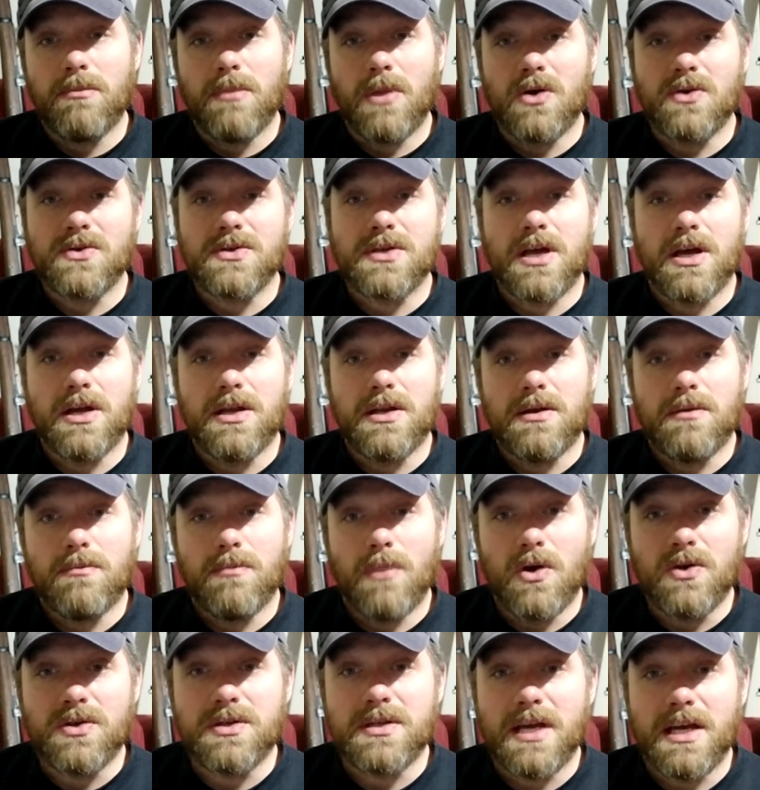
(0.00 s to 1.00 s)

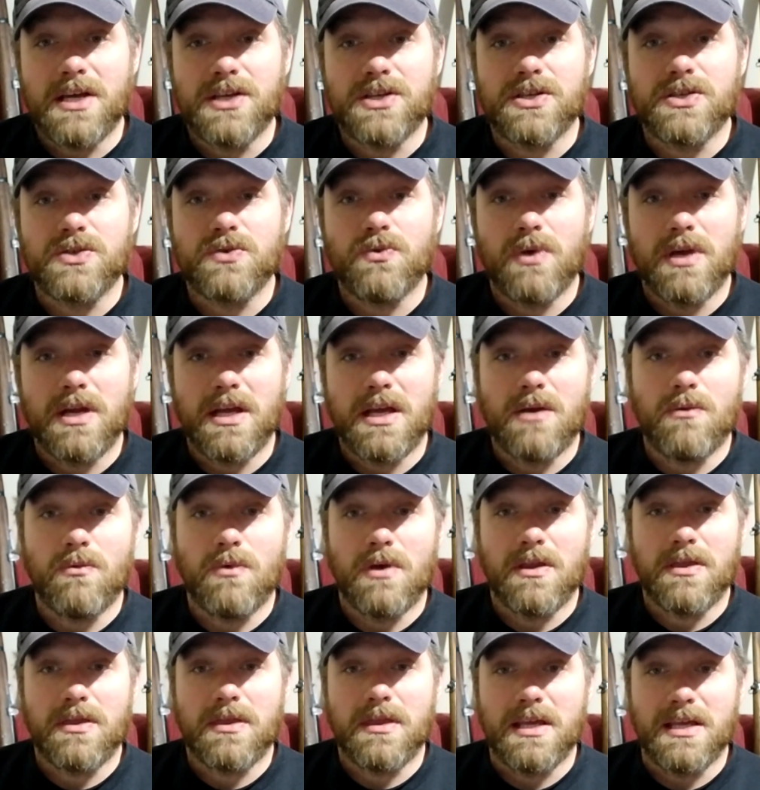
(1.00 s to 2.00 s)
most nations went in
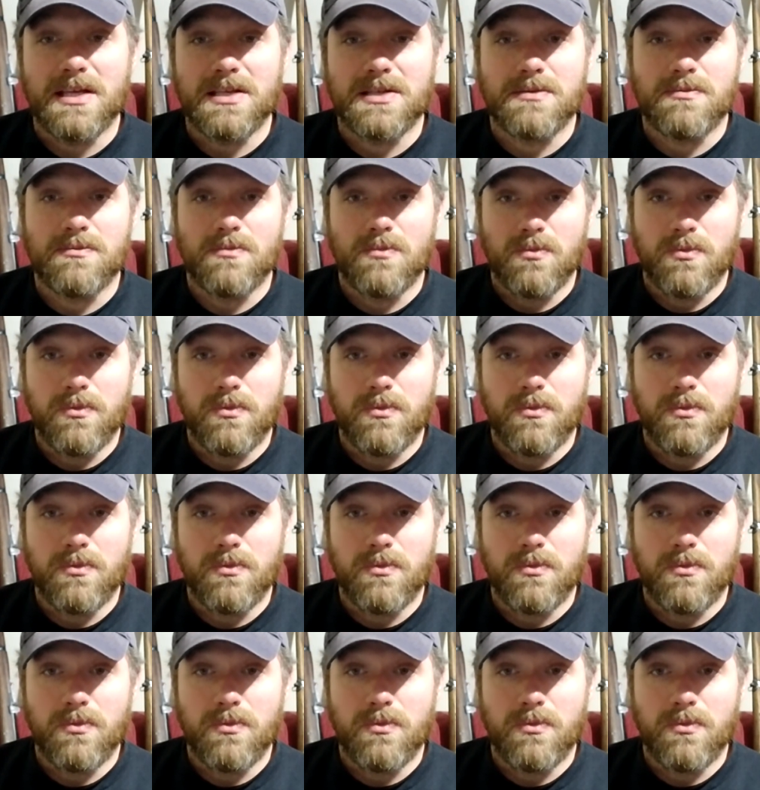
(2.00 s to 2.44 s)
with these